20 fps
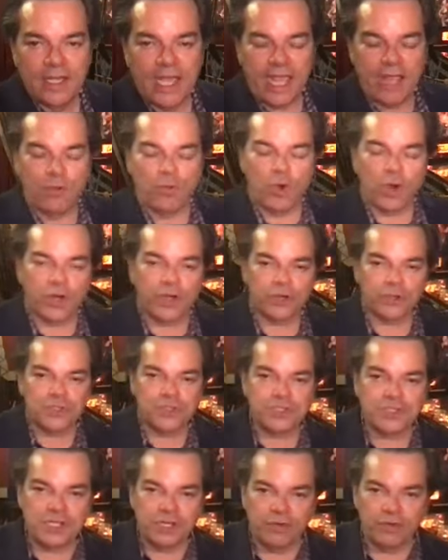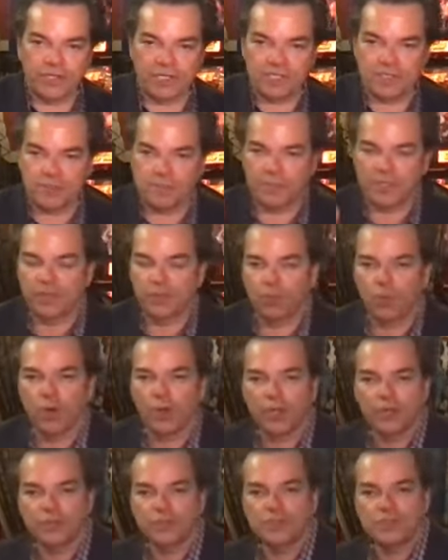a worker series. But the
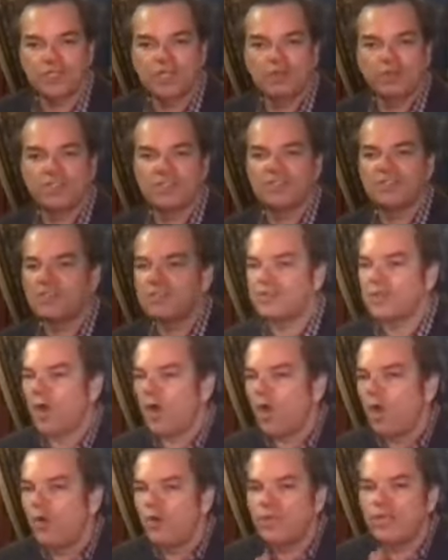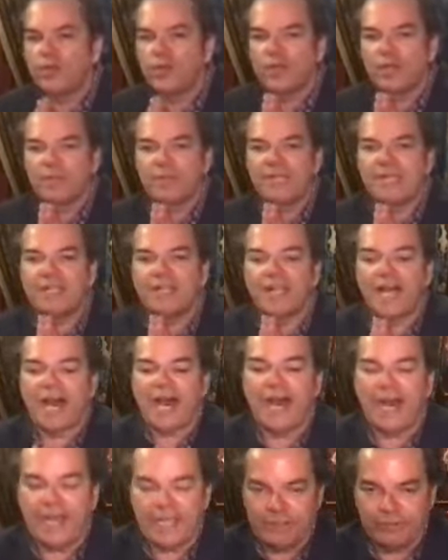worker series is only going to be
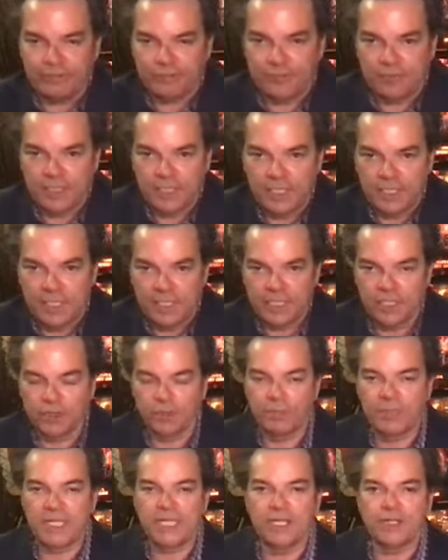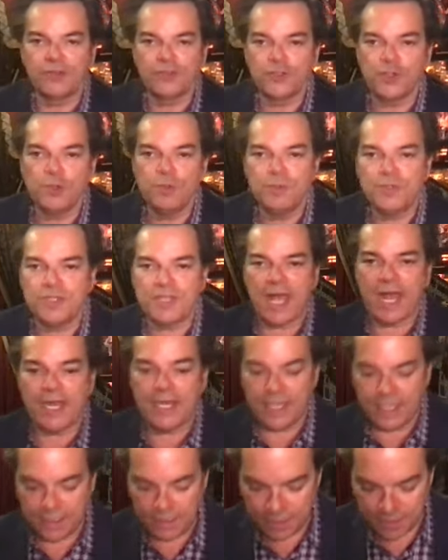live. It'll be in a Zoom
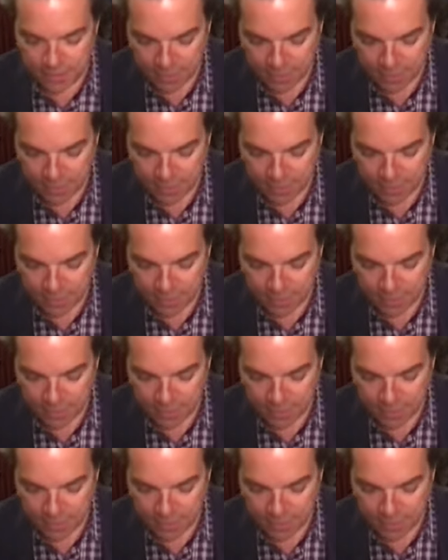setting,